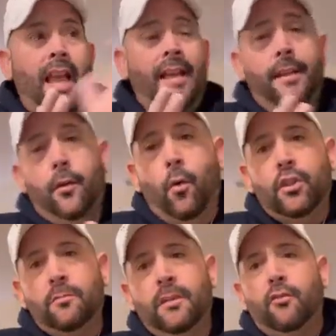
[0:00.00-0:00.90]
and it
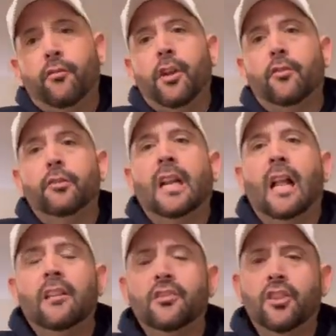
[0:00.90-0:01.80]
cost me three hundred
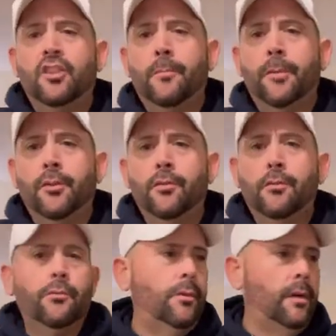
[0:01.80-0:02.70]
dollars to ship it
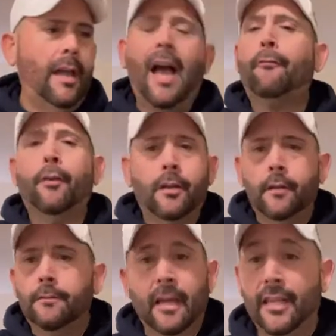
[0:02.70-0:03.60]
to uh, Africa.